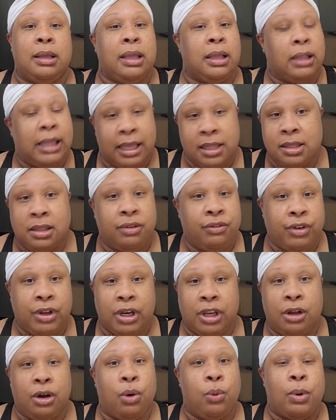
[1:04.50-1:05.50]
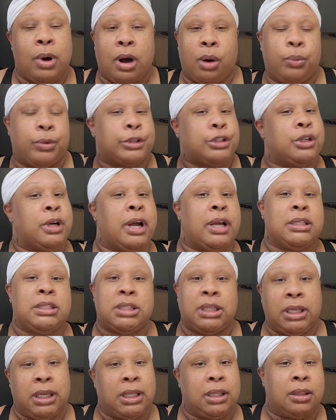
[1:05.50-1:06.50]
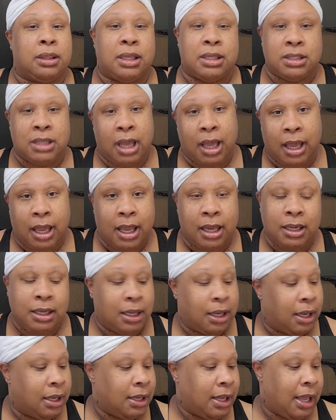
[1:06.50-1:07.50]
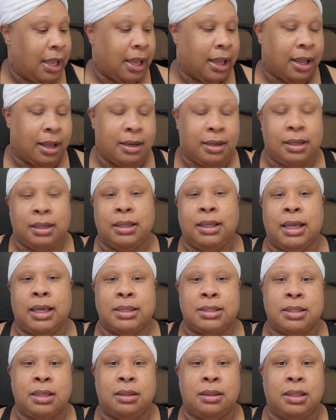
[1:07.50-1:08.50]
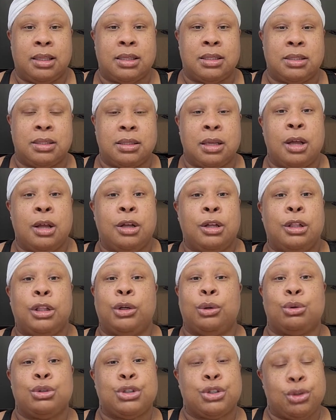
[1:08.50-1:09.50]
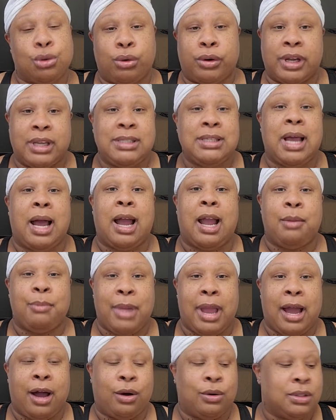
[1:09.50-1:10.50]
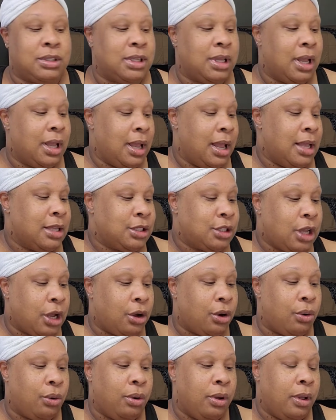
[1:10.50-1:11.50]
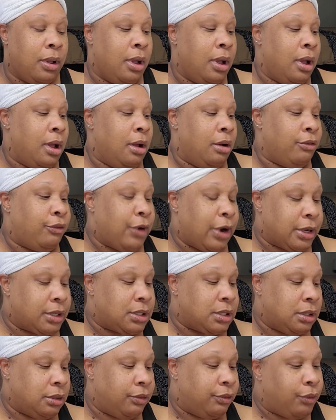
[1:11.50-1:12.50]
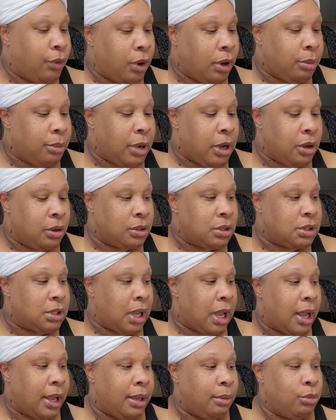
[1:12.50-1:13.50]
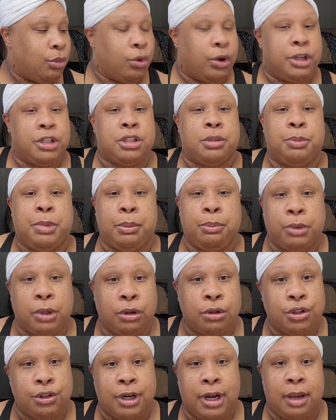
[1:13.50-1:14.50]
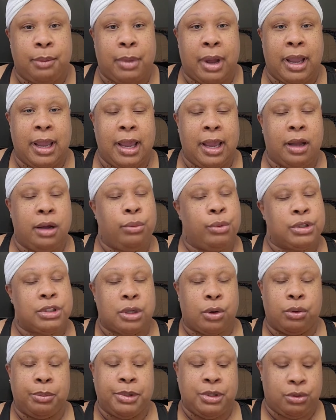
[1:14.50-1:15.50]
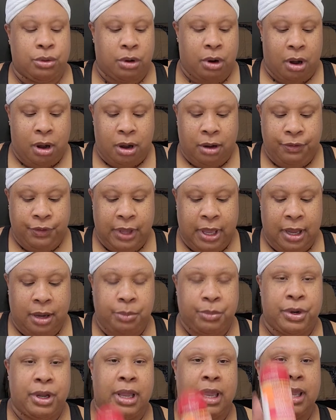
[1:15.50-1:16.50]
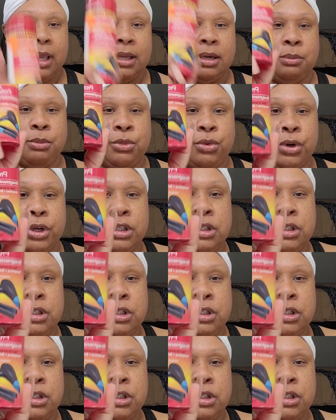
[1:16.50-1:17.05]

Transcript: in the video while we're trying to get this head done and get this little story time out. So first and foremost, I am going to be blow drying my hair, which I will be doing off camera, and I'm going